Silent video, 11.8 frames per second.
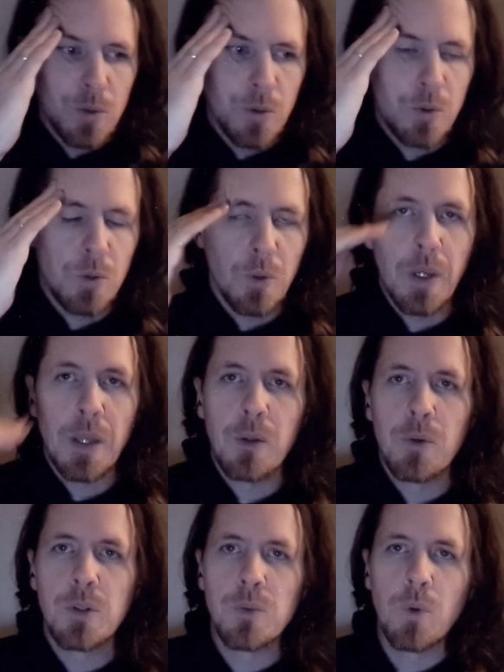So yeah,
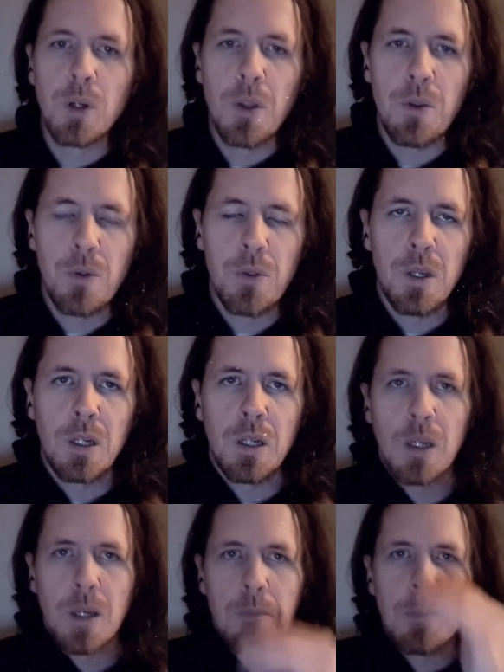there is one other thing.
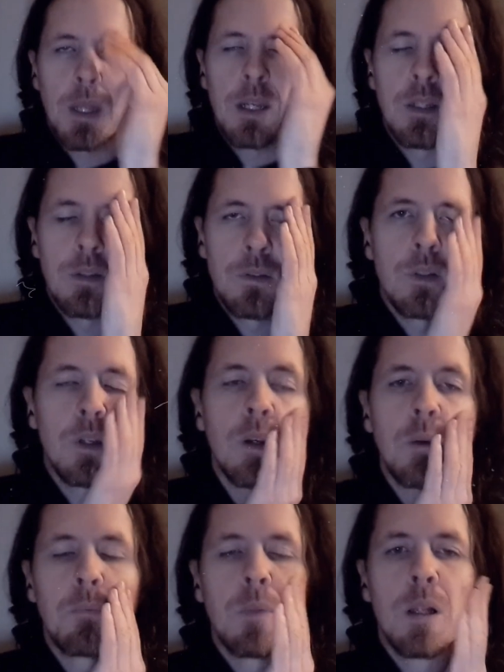That is,
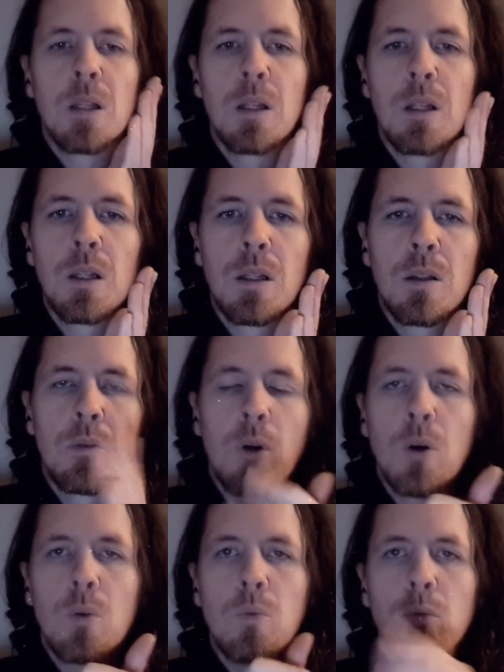
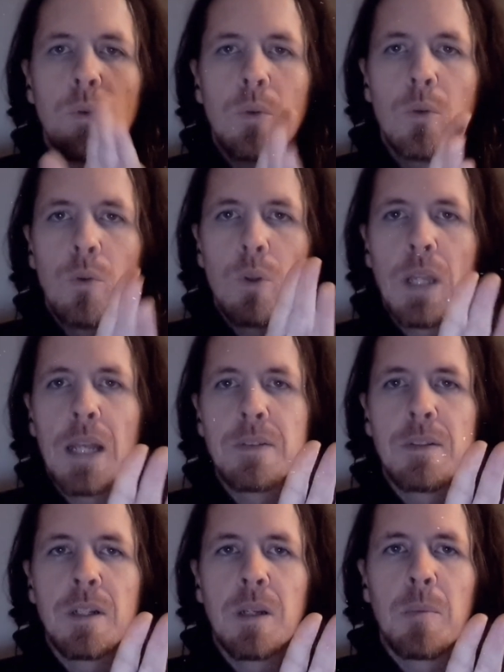oh,
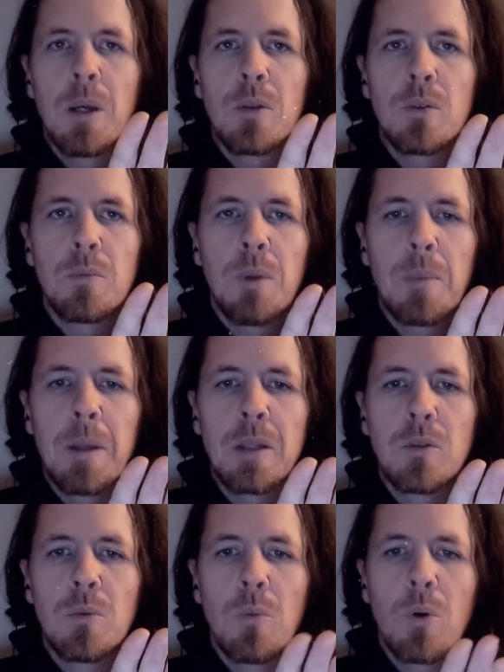last thing about
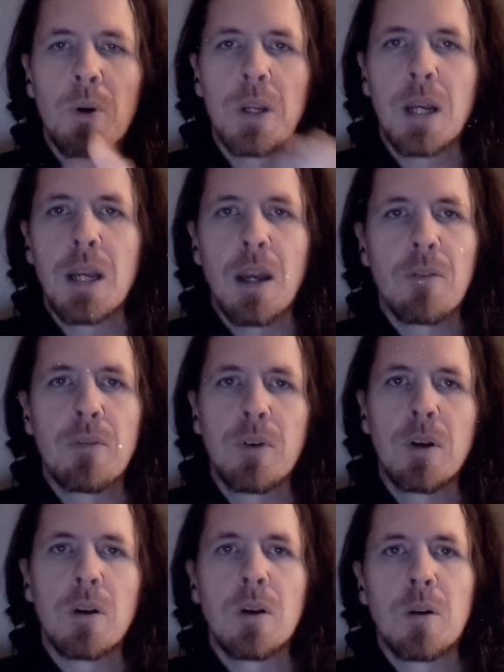Memento Mori. I have
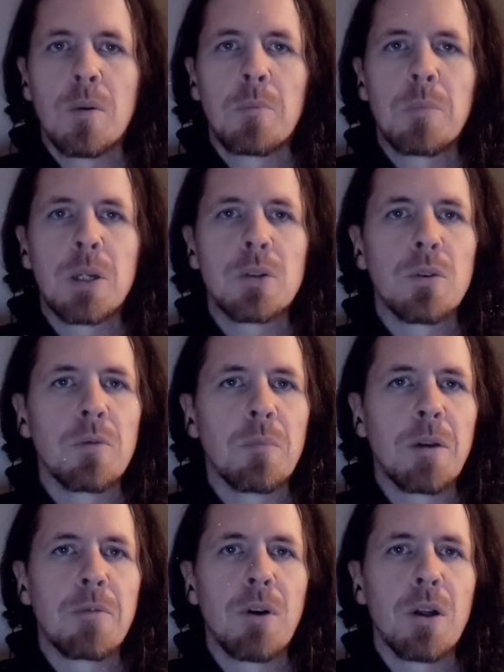a picture of
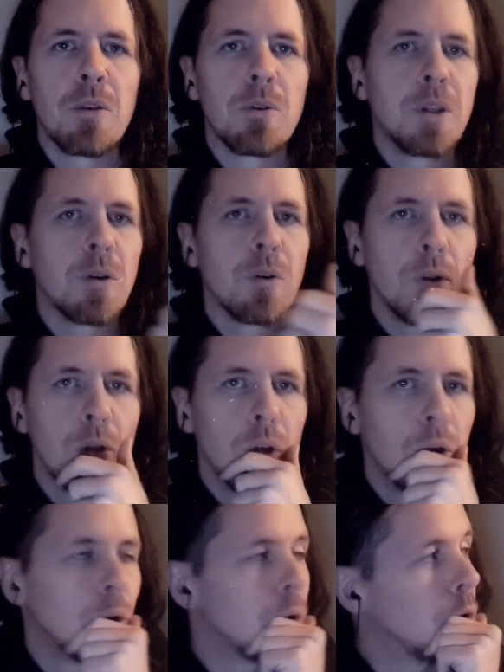my father here
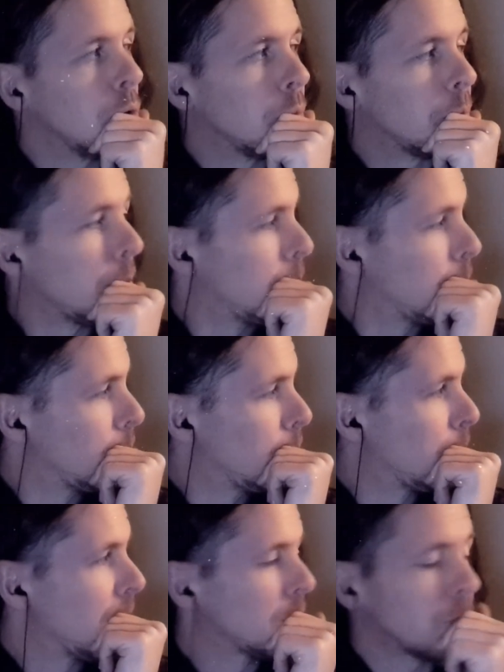who
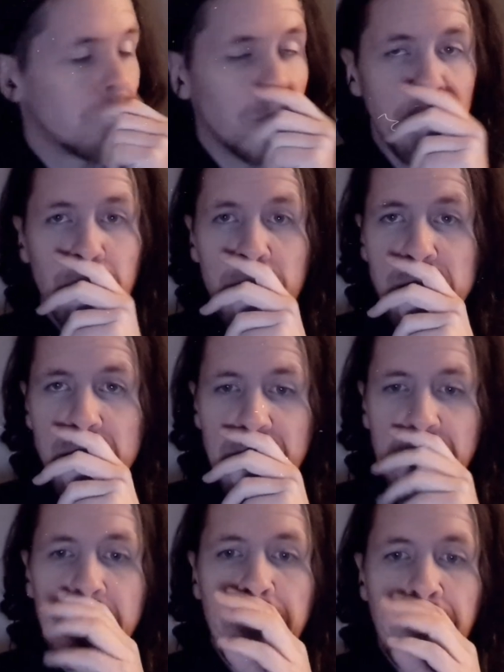passed away
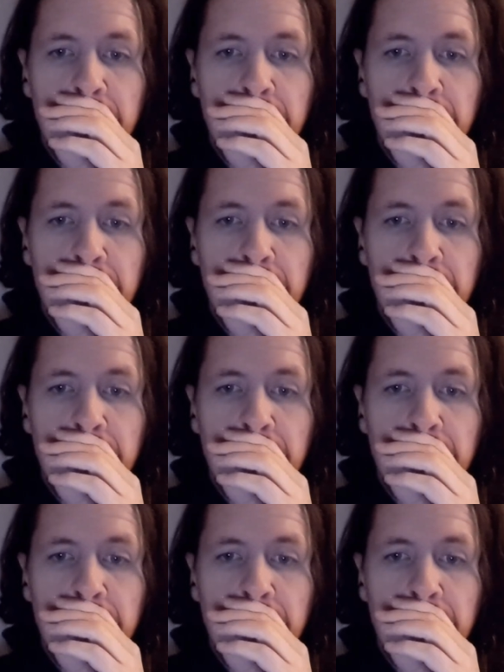recently.